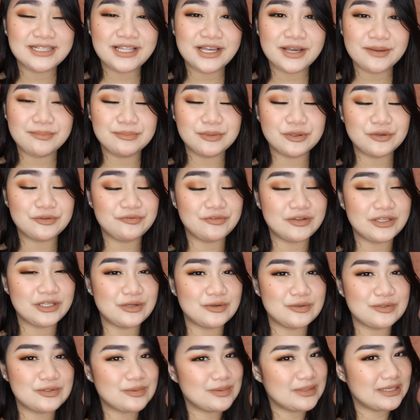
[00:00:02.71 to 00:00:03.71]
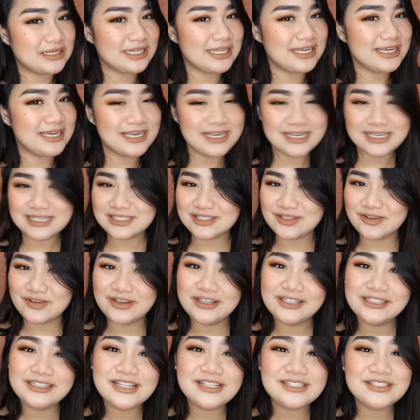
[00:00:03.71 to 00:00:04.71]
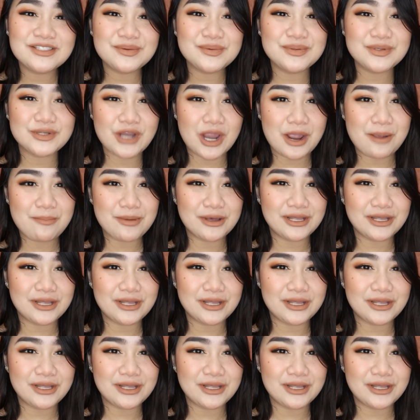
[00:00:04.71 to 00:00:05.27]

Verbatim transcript: I upload videos weekly, so hit that subscribe